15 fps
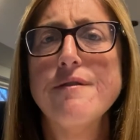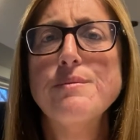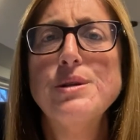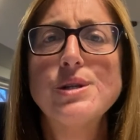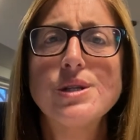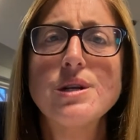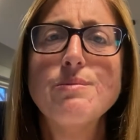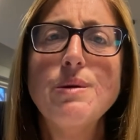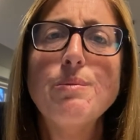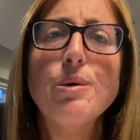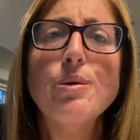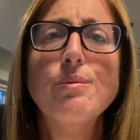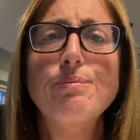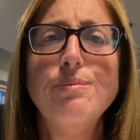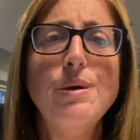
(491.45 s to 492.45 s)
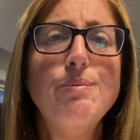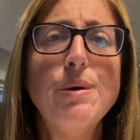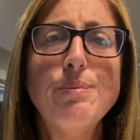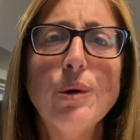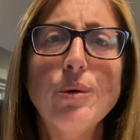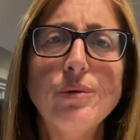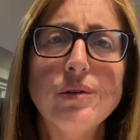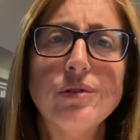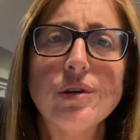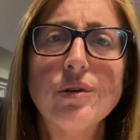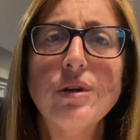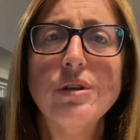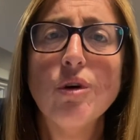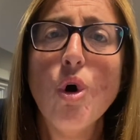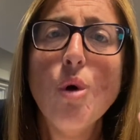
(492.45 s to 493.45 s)
I mean, there's going to people who, be people who
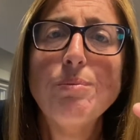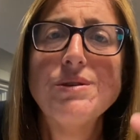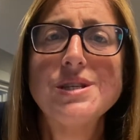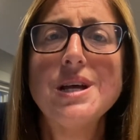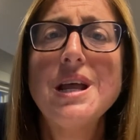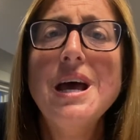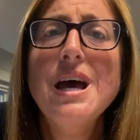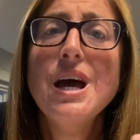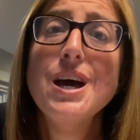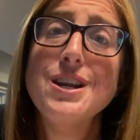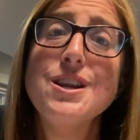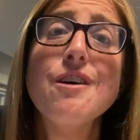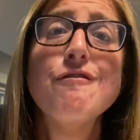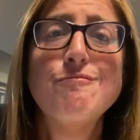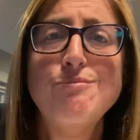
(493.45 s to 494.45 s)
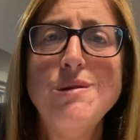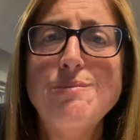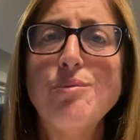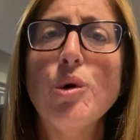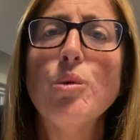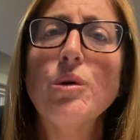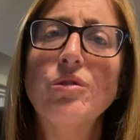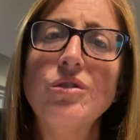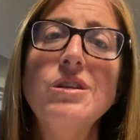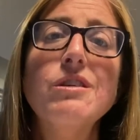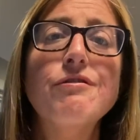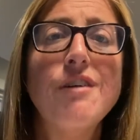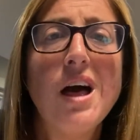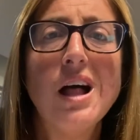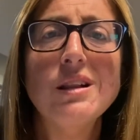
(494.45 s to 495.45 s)
disagree. The hope is that enough people will see the
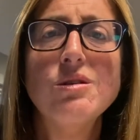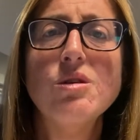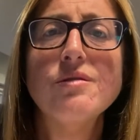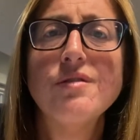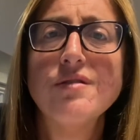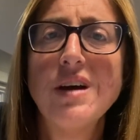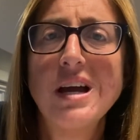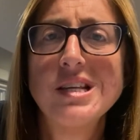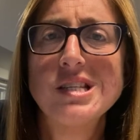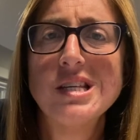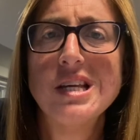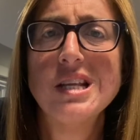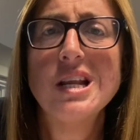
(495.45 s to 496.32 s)
value of the vaccine.